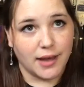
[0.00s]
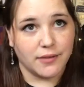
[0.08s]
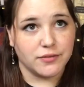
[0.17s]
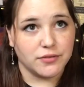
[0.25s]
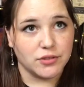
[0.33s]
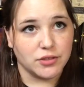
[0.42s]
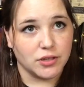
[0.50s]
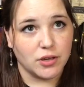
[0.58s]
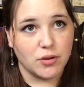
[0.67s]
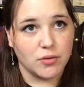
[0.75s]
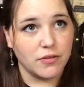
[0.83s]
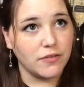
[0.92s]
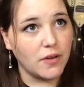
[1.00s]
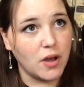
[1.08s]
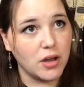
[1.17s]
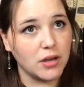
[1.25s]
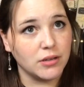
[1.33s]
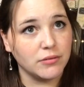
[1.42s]
have to go
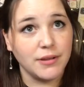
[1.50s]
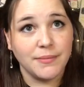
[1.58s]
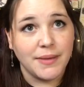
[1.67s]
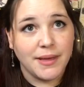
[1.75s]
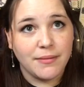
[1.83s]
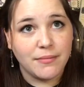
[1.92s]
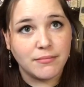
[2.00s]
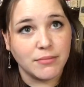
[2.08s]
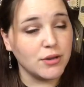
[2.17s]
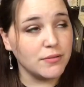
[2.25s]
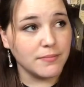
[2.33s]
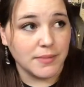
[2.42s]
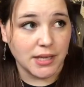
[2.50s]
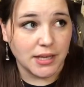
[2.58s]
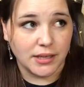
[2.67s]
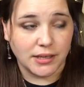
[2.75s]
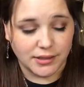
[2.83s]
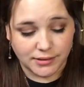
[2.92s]
afar. Remember
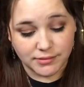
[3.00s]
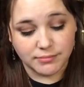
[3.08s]
me.